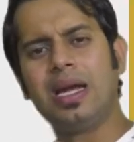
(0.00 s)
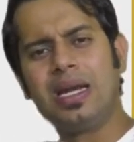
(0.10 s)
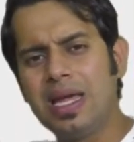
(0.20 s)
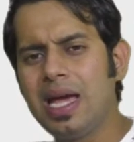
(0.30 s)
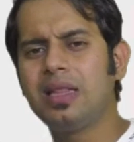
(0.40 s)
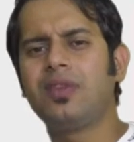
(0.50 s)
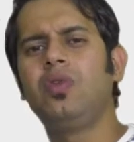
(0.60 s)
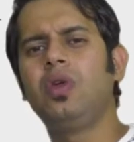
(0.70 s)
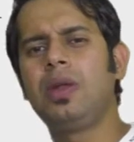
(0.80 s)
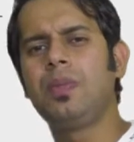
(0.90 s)
Take the
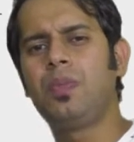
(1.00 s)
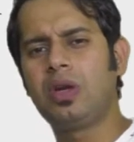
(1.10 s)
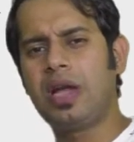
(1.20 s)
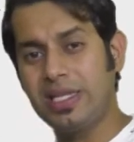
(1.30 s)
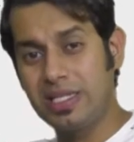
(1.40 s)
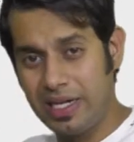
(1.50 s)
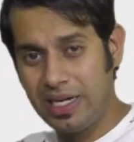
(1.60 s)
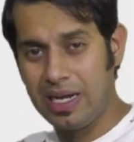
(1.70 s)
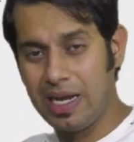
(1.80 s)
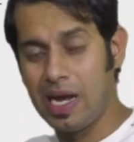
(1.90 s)
full input tax
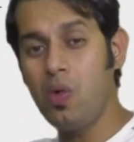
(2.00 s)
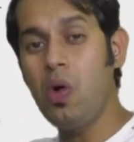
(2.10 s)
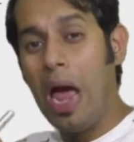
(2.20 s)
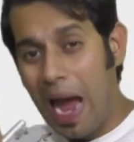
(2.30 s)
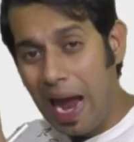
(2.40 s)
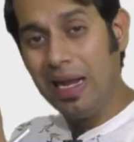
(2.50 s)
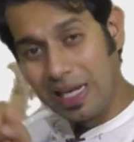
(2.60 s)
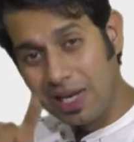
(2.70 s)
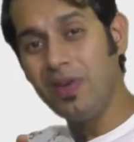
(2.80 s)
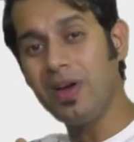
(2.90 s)
credit now and
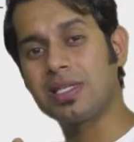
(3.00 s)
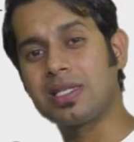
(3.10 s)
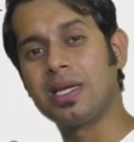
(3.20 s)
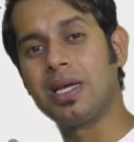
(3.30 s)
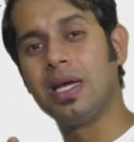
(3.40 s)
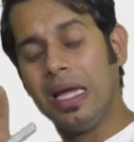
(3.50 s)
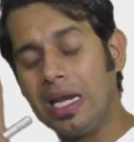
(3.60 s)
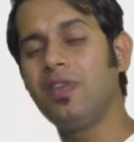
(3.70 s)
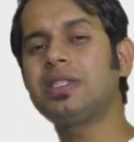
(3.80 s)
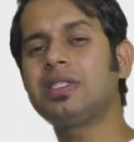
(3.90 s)
reverse
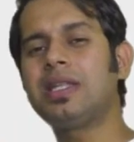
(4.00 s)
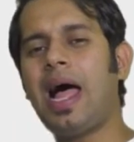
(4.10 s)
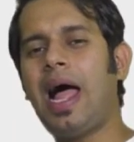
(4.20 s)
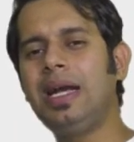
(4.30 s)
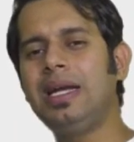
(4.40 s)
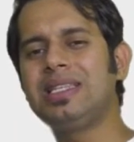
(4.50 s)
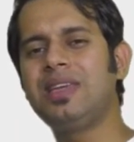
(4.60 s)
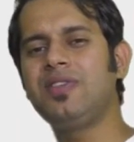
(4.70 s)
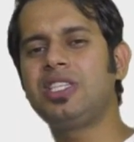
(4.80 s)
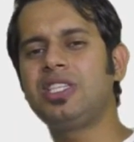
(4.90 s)
the
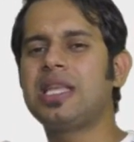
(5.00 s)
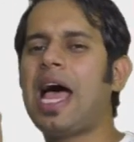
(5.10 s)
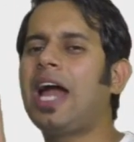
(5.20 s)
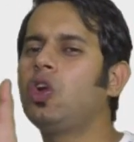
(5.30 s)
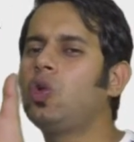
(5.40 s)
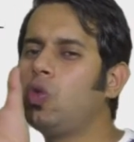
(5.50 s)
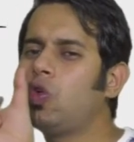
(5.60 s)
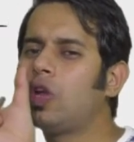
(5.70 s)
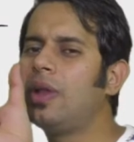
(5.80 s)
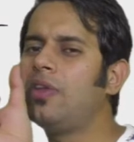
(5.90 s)
ITC which is
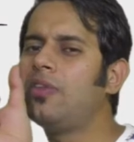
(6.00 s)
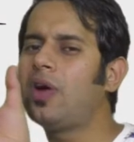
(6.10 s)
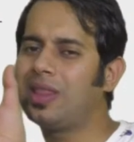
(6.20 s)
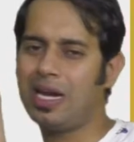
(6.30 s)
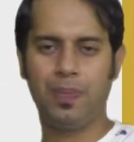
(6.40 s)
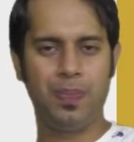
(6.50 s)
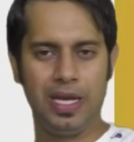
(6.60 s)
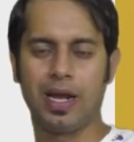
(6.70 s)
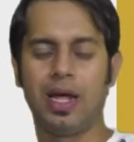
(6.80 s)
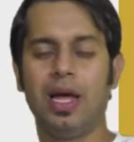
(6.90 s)
attributable for that
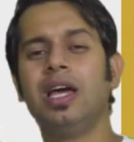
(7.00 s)
period.